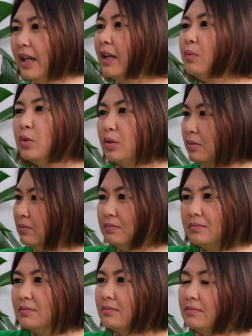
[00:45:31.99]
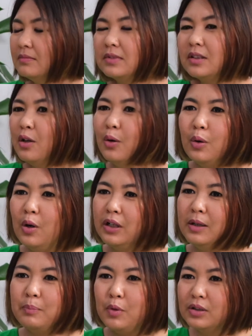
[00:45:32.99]
it will go
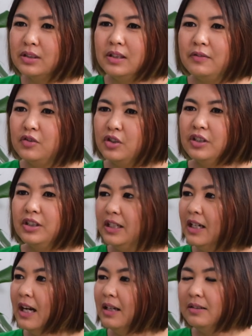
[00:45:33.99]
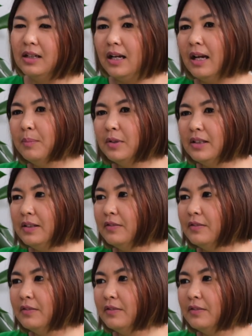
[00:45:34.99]
on a positive journey, I believe.